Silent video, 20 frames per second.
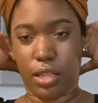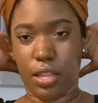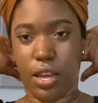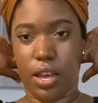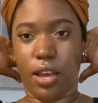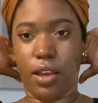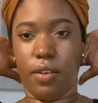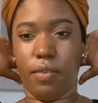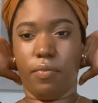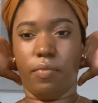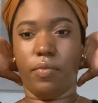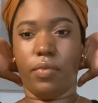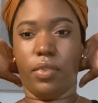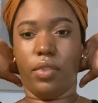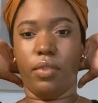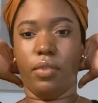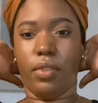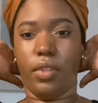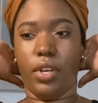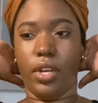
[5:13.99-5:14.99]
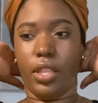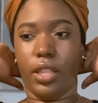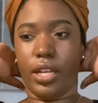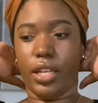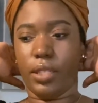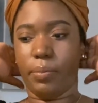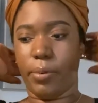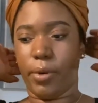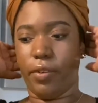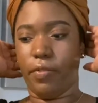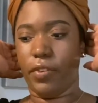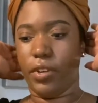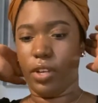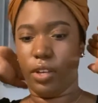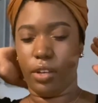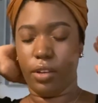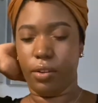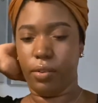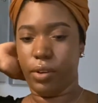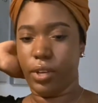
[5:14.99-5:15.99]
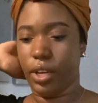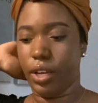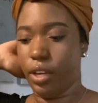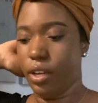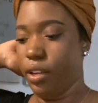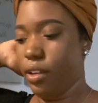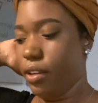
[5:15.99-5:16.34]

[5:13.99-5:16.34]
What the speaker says: that. Yeah, that's perfect. Okay,